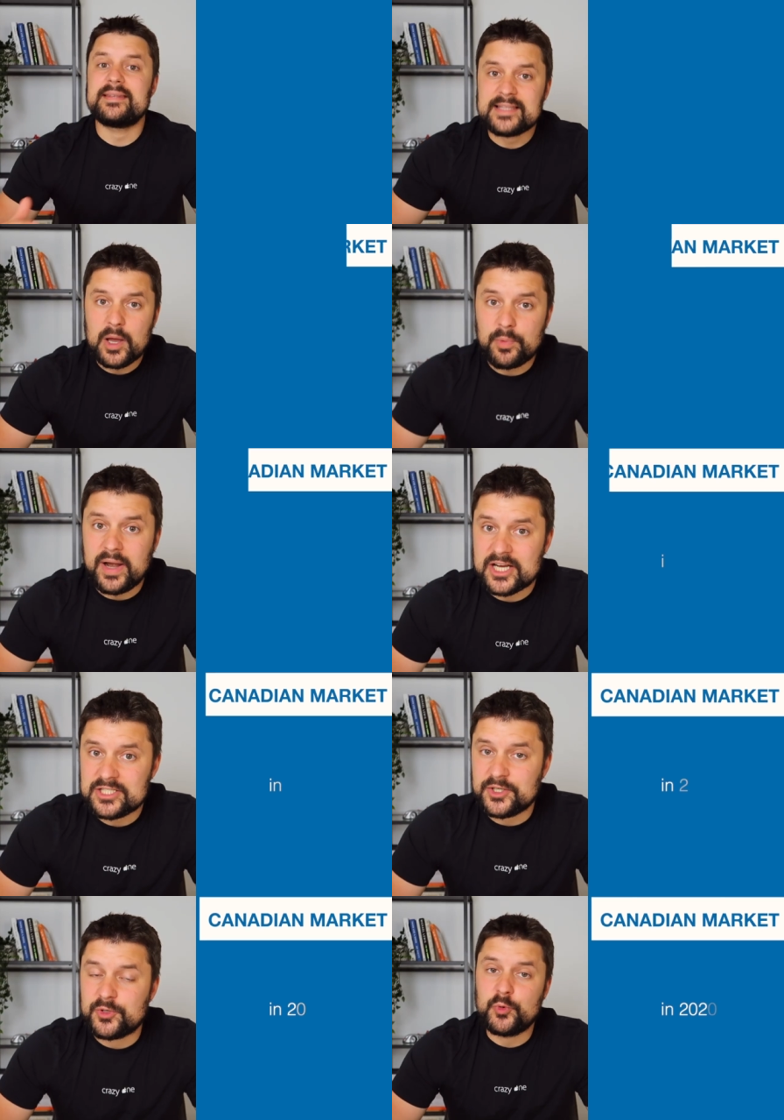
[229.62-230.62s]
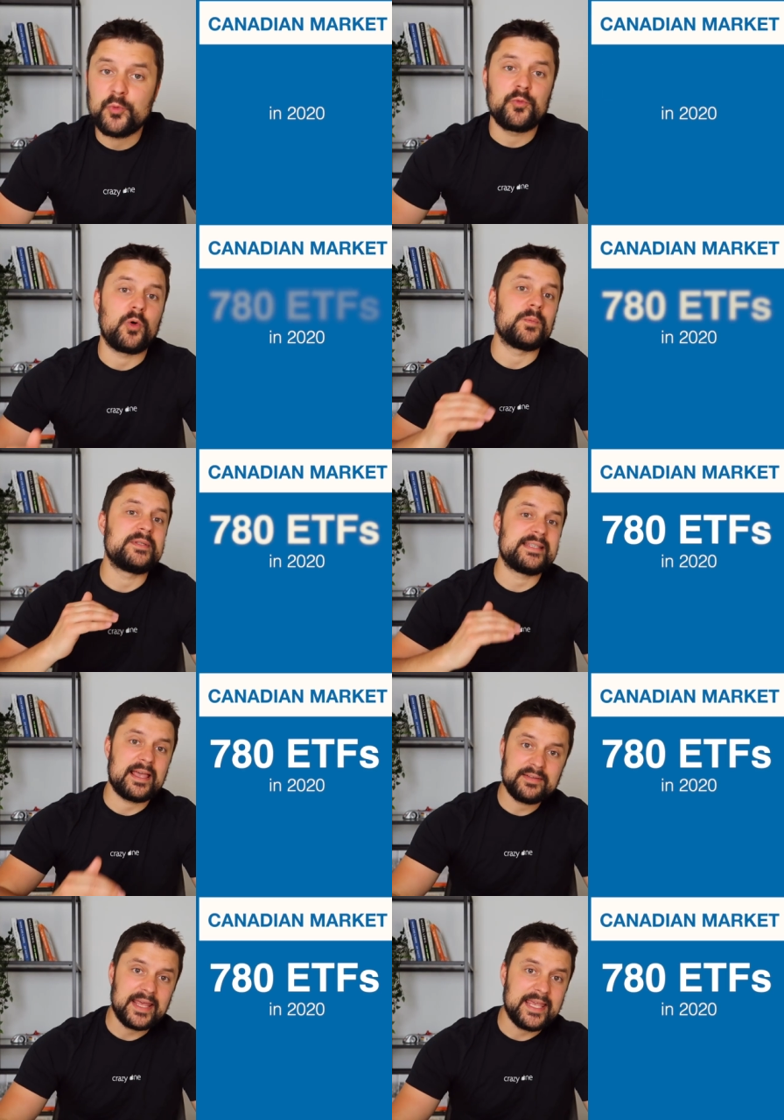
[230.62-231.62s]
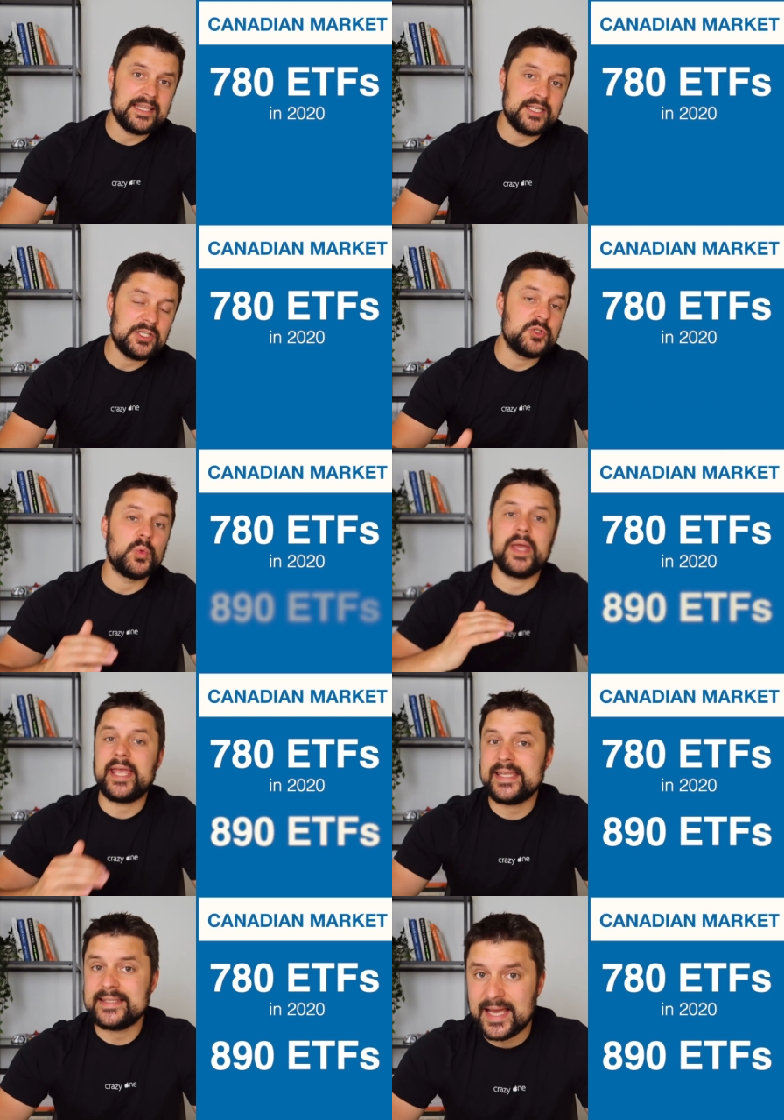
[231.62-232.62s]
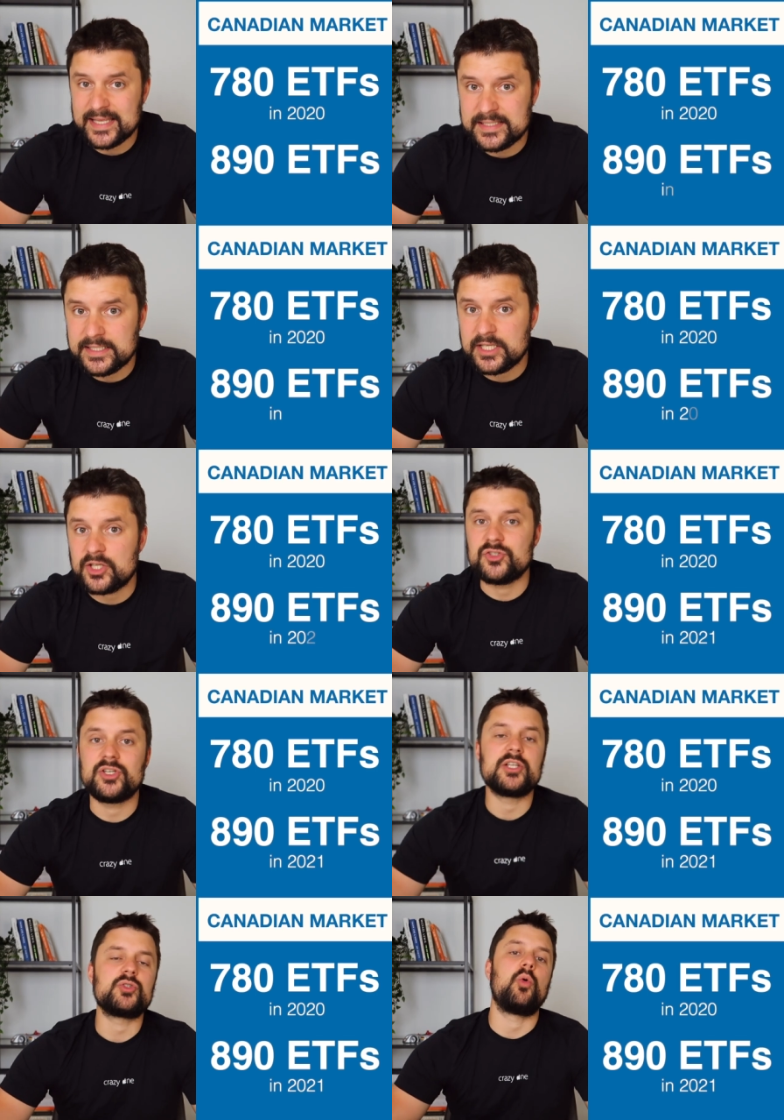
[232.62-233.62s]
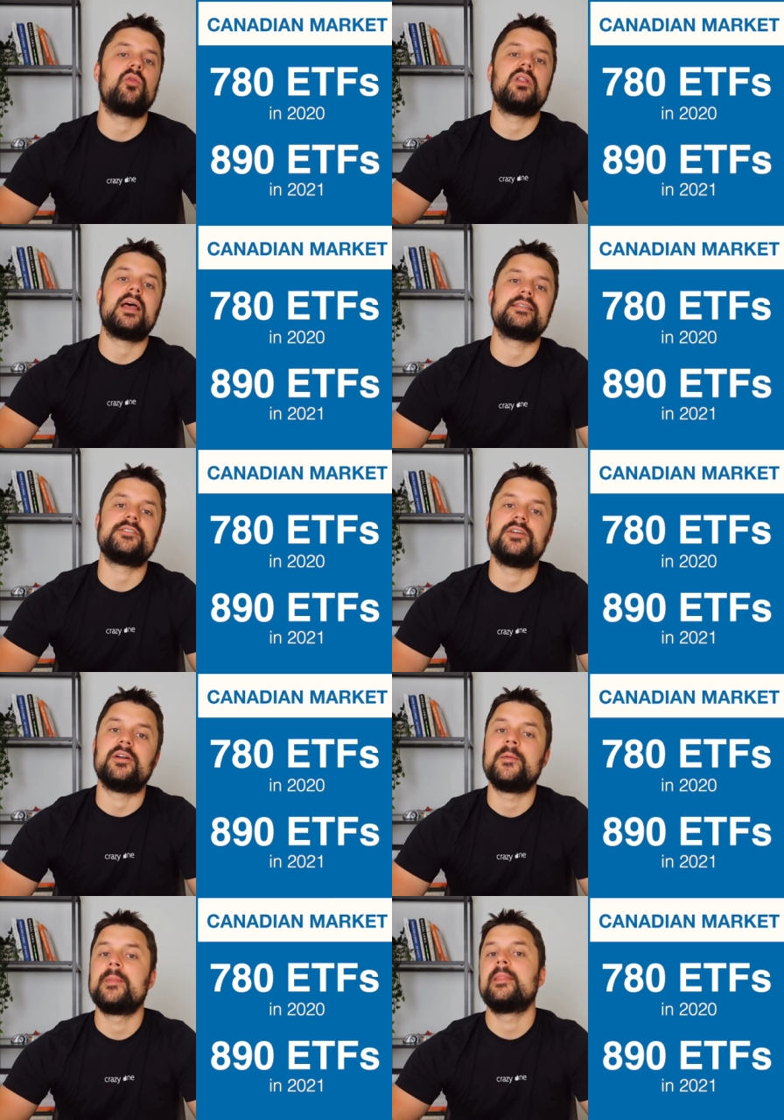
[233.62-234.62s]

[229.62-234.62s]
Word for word: this number actually grew from seven eighty to eight ninety just over last year.